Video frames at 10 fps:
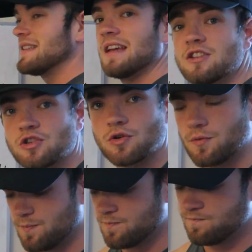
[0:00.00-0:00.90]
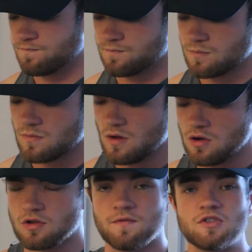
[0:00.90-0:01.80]
intentional.
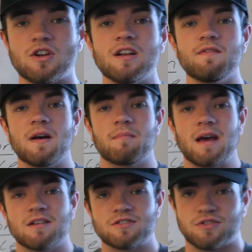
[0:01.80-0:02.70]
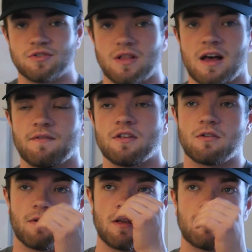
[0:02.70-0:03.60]
So if you're trying to find balance in your life and
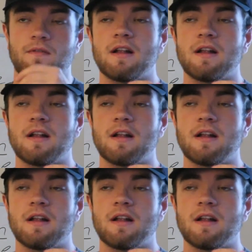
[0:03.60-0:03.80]
you're, you're